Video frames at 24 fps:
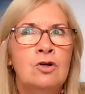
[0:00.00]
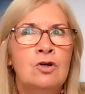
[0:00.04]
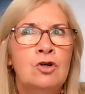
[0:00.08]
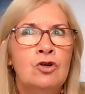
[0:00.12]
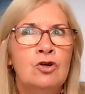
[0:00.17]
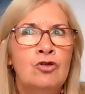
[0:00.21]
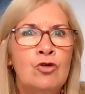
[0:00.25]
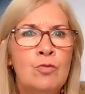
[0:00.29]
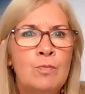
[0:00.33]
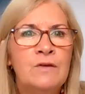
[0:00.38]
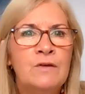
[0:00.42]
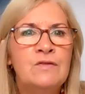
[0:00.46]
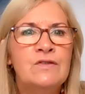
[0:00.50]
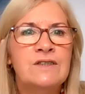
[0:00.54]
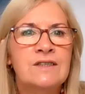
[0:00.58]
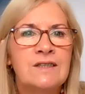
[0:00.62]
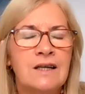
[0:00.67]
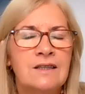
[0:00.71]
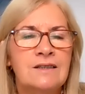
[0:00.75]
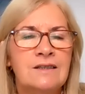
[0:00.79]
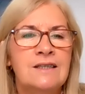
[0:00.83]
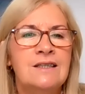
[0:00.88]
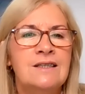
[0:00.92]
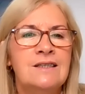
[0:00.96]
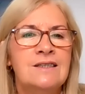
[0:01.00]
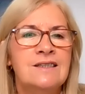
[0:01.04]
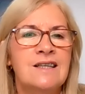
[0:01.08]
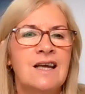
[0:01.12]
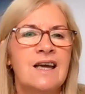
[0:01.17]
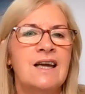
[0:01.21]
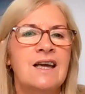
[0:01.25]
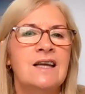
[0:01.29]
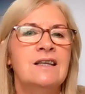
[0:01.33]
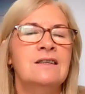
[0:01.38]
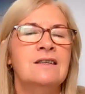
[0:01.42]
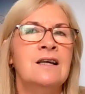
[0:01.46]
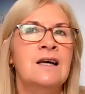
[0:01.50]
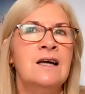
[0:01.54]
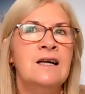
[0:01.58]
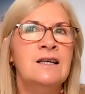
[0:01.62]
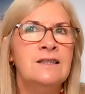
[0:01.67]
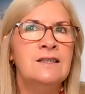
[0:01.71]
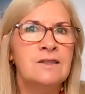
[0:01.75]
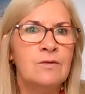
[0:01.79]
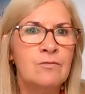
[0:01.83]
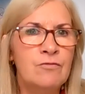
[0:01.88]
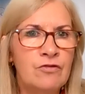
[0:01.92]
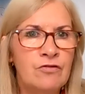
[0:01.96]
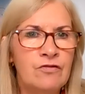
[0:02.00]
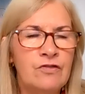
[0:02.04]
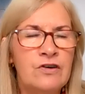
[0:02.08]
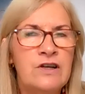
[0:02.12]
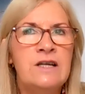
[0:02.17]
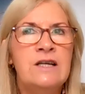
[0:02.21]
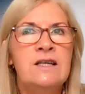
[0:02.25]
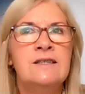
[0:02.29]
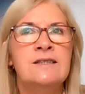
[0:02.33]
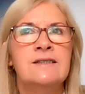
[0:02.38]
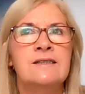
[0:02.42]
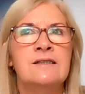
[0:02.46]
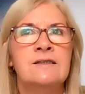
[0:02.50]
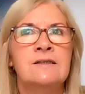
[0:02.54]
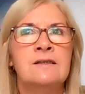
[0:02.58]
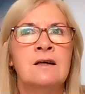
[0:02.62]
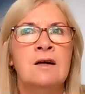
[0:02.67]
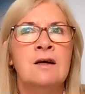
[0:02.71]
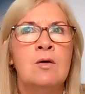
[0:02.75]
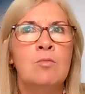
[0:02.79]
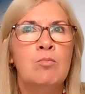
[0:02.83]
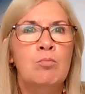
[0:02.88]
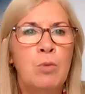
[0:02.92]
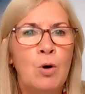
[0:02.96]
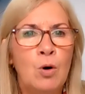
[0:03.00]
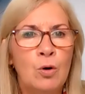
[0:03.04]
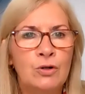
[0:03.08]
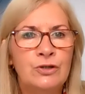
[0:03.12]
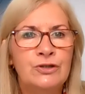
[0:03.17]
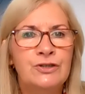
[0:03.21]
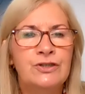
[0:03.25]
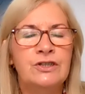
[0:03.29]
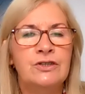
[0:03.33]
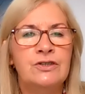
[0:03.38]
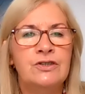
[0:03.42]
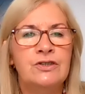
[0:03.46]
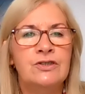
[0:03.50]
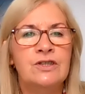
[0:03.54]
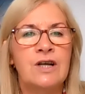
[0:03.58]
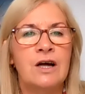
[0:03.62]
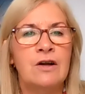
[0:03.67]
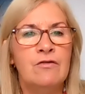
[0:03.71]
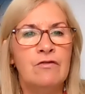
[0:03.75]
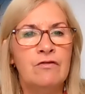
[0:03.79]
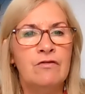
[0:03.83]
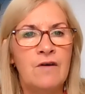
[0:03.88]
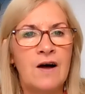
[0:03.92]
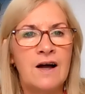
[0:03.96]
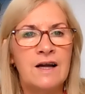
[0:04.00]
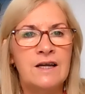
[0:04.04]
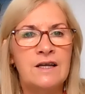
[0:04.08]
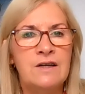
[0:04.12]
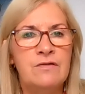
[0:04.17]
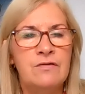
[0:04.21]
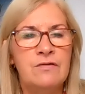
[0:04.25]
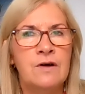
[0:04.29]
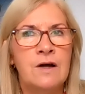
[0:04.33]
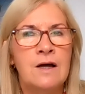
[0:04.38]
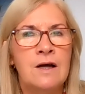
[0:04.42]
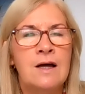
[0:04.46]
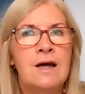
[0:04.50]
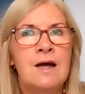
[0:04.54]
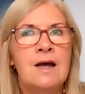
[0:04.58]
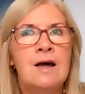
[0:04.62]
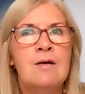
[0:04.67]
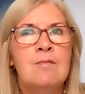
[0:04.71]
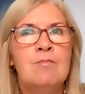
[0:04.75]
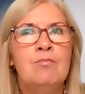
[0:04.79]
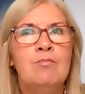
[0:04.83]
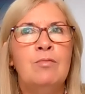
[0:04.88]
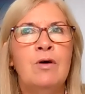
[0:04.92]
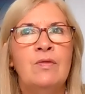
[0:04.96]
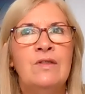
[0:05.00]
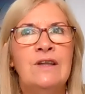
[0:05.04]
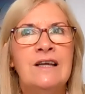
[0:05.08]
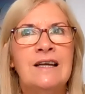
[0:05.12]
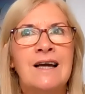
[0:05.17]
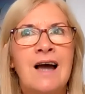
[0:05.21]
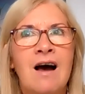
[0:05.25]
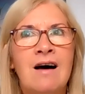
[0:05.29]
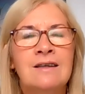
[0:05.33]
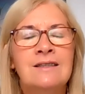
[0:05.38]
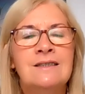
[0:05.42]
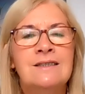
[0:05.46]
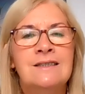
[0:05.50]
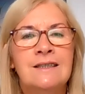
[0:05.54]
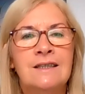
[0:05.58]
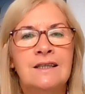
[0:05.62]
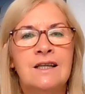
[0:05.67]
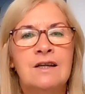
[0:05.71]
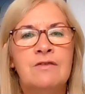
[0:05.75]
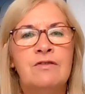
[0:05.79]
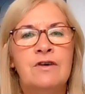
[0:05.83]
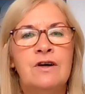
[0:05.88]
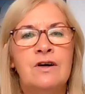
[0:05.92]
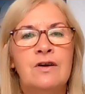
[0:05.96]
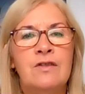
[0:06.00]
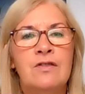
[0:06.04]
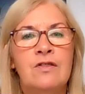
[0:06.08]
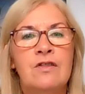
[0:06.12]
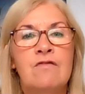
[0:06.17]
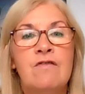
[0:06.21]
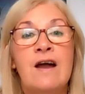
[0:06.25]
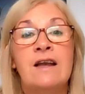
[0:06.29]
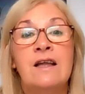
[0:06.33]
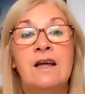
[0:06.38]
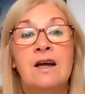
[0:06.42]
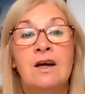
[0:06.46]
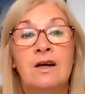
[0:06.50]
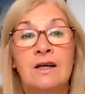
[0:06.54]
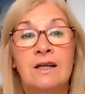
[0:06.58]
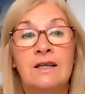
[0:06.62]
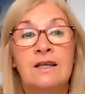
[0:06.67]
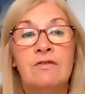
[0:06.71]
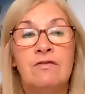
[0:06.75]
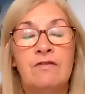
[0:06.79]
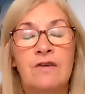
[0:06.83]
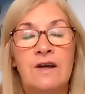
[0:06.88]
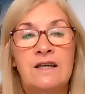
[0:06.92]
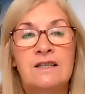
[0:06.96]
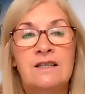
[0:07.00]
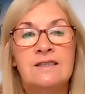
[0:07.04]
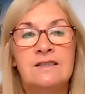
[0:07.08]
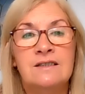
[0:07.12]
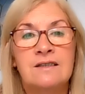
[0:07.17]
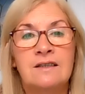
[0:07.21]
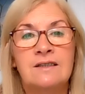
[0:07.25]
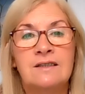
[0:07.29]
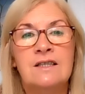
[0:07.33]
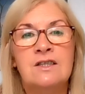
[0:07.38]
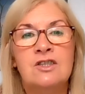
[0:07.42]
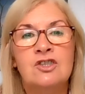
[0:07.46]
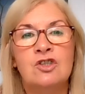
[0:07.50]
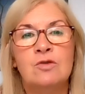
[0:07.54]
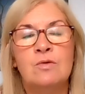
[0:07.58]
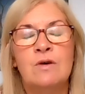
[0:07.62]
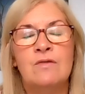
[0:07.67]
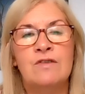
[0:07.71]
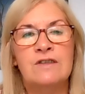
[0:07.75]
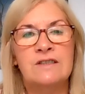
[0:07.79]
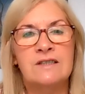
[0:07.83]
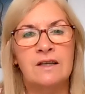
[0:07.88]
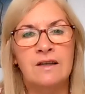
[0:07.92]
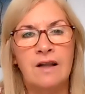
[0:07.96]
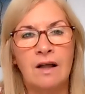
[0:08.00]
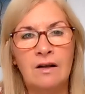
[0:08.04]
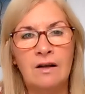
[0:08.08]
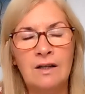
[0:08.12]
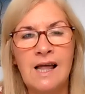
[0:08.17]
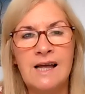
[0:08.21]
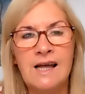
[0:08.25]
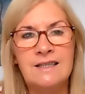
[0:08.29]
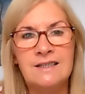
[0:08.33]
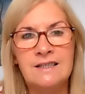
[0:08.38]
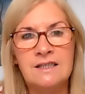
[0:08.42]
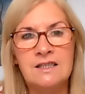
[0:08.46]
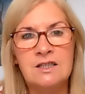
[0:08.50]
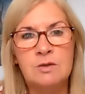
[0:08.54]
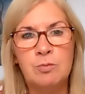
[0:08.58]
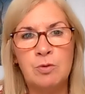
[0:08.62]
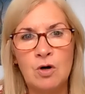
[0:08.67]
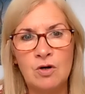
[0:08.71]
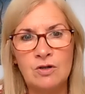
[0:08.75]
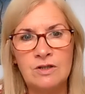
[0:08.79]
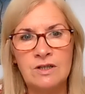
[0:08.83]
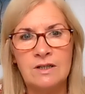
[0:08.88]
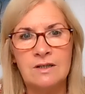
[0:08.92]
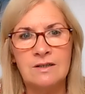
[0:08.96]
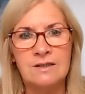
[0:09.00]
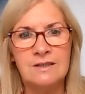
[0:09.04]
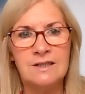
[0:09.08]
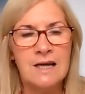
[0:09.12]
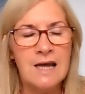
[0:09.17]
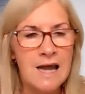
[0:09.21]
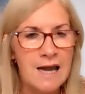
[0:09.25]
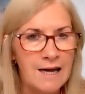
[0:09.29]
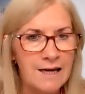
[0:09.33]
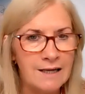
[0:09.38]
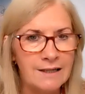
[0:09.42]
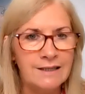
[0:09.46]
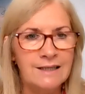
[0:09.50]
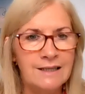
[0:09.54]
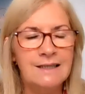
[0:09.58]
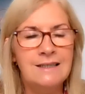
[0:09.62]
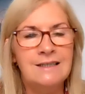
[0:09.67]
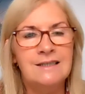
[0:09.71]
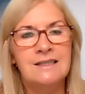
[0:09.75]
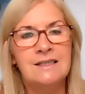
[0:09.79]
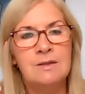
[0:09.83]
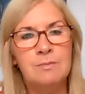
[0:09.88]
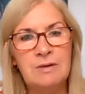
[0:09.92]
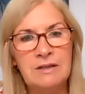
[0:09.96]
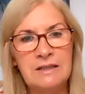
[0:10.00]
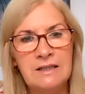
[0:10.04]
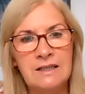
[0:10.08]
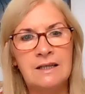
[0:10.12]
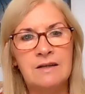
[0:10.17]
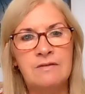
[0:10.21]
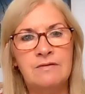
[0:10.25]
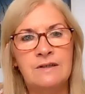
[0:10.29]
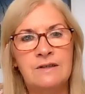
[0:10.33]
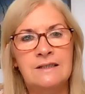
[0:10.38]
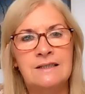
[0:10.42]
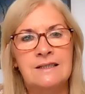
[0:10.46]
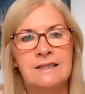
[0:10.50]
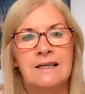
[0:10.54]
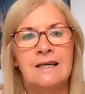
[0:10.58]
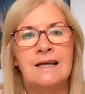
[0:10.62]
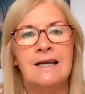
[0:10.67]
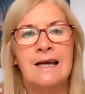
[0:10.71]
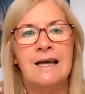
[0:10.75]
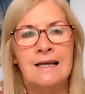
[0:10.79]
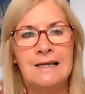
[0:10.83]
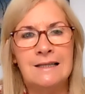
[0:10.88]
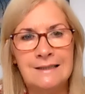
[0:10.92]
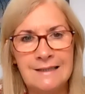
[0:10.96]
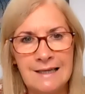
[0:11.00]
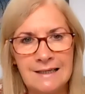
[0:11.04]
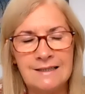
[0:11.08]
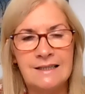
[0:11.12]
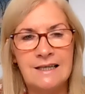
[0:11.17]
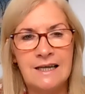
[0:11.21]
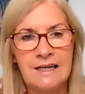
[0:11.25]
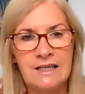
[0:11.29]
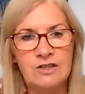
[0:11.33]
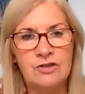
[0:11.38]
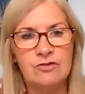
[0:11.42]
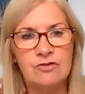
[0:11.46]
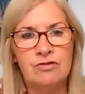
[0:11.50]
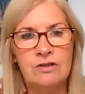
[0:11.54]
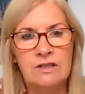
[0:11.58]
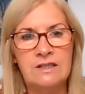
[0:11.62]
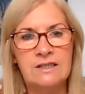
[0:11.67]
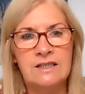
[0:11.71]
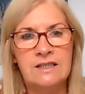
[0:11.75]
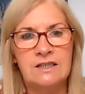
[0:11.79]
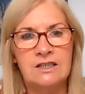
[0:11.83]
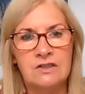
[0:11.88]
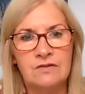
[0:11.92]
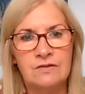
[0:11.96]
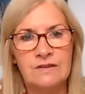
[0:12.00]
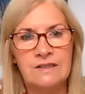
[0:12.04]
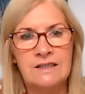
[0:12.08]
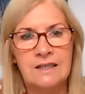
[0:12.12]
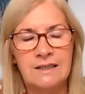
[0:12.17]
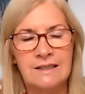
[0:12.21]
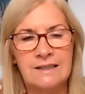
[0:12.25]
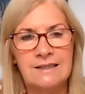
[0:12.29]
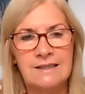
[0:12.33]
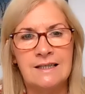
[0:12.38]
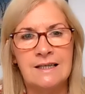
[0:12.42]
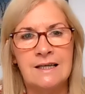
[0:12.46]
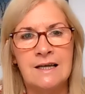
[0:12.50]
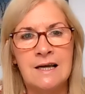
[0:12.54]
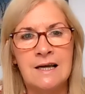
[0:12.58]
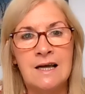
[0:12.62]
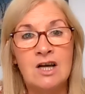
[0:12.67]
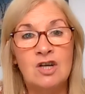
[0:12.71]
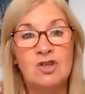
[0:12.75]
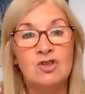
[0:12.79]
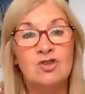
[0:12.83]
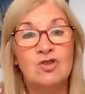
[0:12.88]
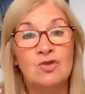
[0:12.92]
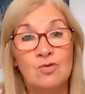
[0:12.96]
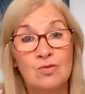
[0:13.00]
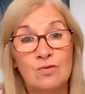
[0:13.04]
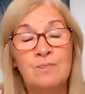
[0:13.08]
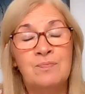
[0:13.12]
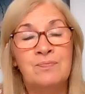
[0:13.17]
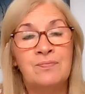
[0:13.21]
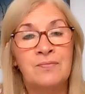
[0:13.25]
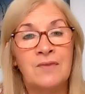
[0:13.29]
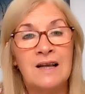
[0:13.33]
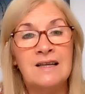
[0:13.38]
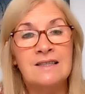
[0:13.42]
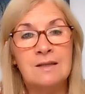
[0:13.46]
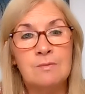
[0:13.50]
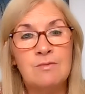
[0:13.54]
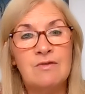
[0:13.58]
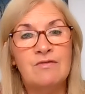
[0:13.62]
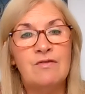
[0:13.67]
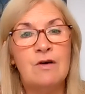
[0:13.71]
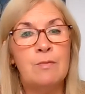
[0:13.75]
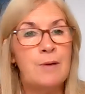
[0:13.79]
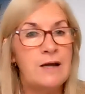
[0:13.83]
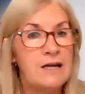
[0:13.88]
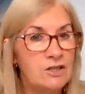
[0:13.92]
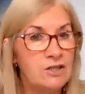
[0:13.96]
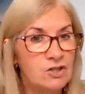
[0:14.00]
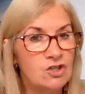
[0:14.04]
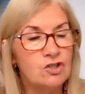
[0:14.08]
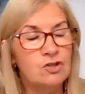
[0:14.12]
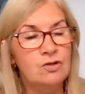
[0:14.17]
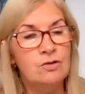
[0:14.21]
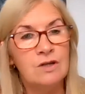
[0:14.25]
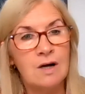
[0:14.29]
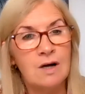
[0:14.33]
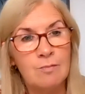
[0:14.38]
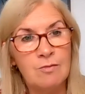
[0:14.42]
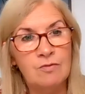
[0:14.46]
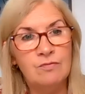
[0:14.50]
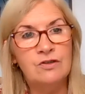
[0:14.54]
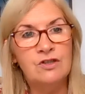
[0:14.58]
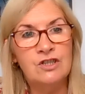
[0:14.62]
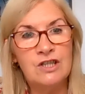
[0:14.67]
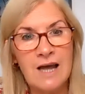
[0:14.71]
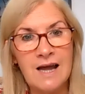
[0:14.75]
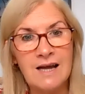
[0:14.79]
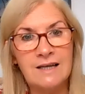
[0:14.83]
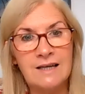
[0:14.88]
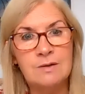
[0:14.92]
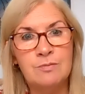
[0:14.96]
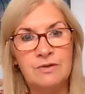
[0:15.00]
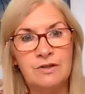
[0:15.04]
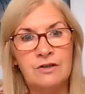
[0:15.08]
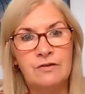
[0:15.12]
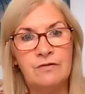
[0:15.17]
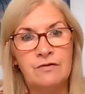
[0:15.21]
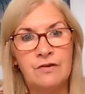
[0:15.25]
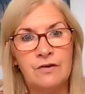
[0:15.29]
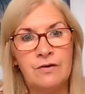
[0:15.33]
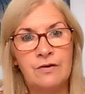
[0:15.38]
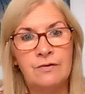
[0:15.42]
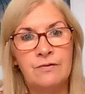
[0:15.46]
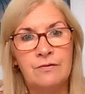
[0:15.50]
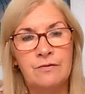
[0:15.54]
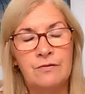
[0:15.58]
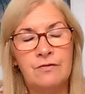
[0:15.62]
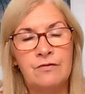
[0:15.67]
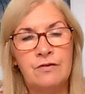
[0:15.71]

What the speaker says: group of studies in Dumfries, Borders and Fife, but they can't deliver the very early phase studies. So if it's an unlicensed product, it needs to be delivered in a dedicated research facility. So some of our patients do come over to Edinburgh for